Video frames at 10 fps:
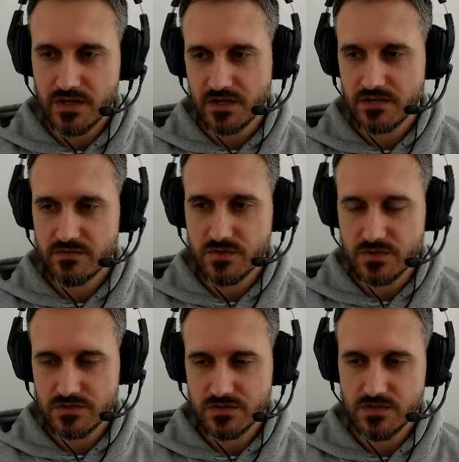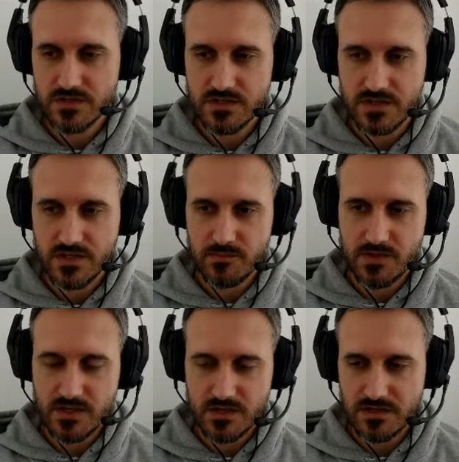and of course you need the
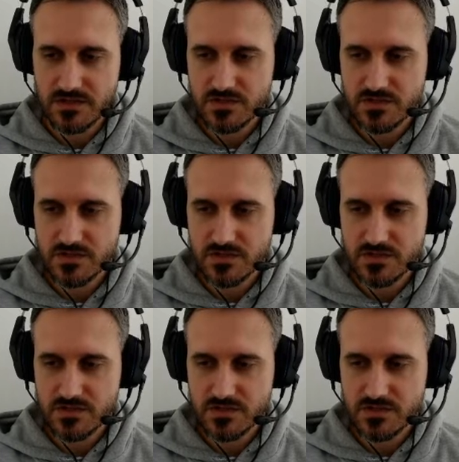API key,